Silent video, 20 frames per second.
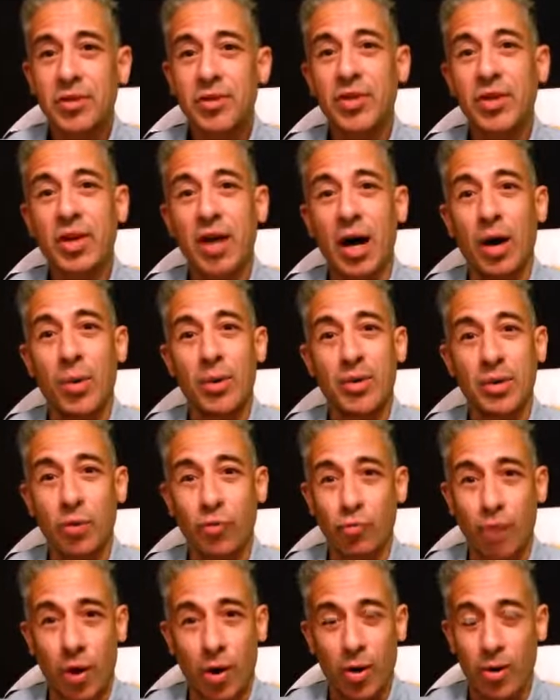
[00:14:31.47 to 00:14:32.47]
to go with the
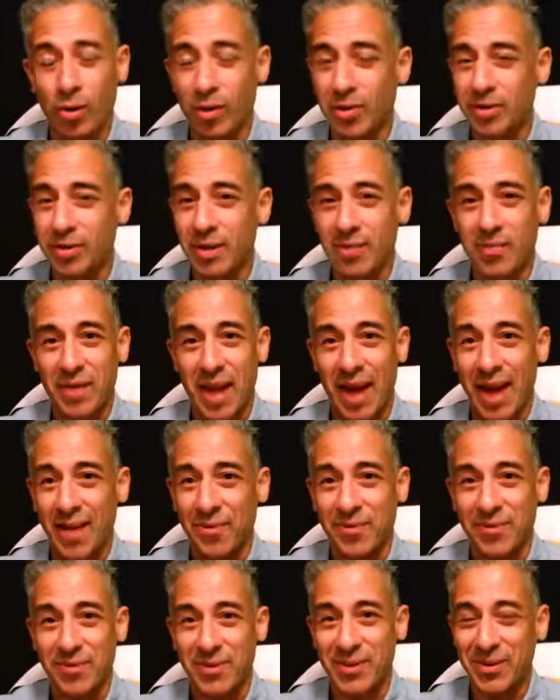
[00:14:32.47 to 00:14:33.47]
rolls of
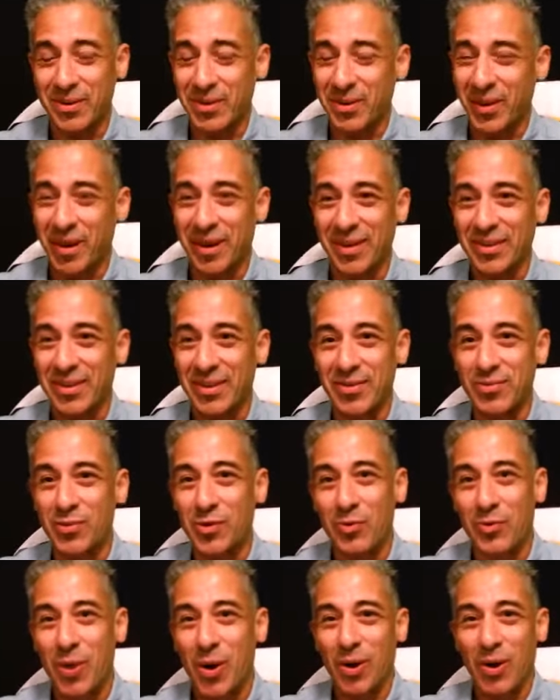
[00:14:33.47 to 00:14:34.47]
life, to uh,
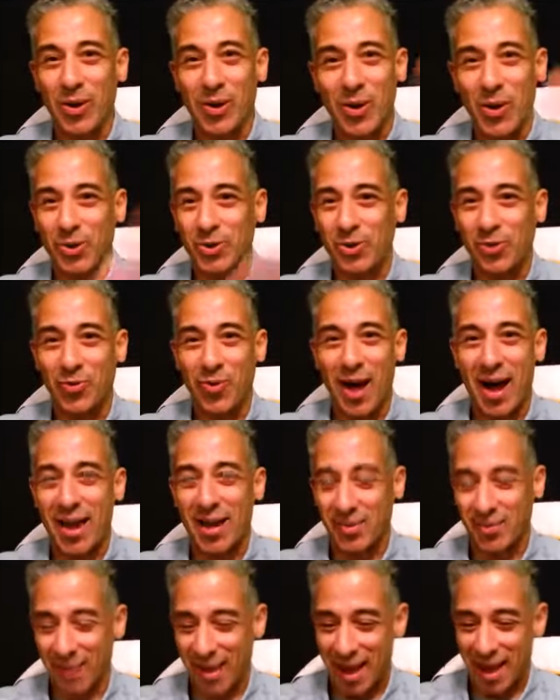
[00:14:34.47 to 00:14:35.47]
the, roller coaster ride
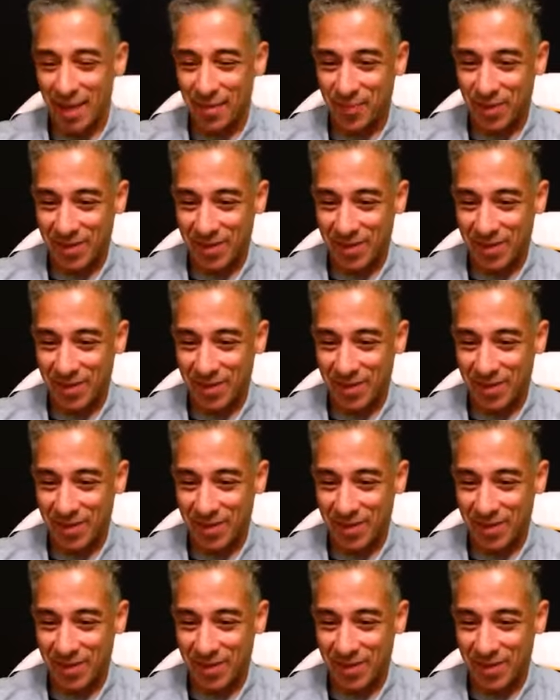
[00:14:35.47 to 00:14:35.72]
of life.